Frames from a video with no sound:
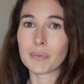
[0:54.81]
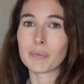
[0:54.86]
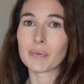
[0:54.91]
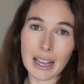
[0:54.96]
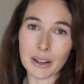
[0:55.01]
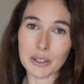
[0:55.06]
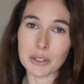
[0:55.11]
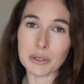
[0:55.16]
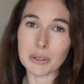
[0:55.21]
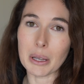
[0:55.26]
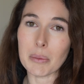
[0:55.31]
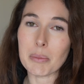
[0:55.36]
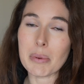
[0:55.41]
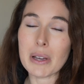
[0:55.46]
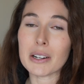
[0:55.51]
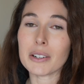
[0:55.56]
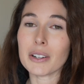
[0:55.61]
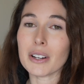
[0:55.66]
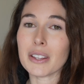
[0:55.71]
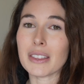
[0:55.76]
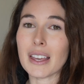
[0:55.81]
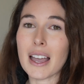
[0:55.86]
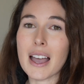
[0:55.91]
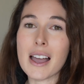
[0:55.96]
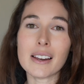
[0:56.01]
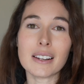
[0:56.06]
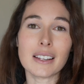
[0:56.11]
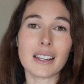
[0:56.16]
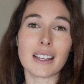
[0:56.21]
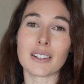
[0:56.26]
How you get better at
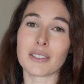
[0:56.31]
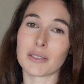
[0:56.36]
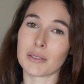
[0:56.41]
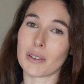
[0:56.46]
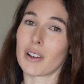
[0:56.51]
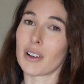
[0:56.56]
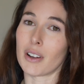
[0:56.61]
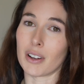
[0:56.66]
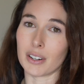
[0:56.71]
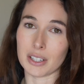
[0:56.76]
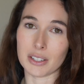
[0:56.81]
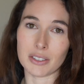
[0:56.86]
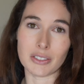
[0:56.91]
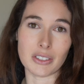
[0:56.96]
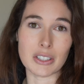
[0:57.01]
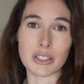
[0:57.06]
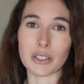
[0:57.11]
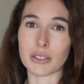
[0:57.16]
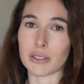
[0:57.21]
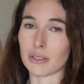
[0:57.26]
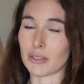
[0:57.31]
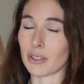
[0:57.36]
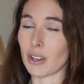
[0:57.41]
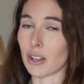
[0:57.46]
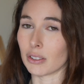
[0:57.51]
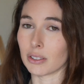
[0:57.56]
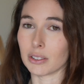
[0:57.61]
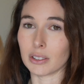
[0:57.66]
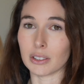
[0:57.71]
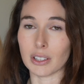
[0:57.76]
that is honestly just a
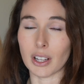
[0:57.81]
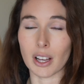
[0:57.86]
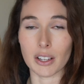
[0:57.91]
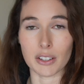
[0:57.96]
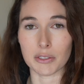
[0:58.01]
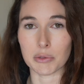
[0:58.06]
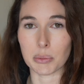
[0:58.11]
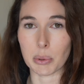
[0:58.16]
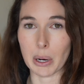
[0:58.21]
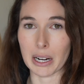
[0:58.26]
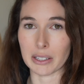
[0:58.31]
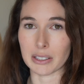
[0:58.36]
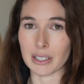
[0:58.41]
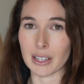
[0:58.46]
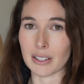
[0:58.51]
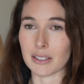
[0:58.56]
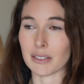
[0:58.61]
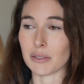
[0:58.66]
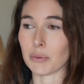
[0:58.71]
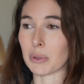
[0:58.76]
lot of practice.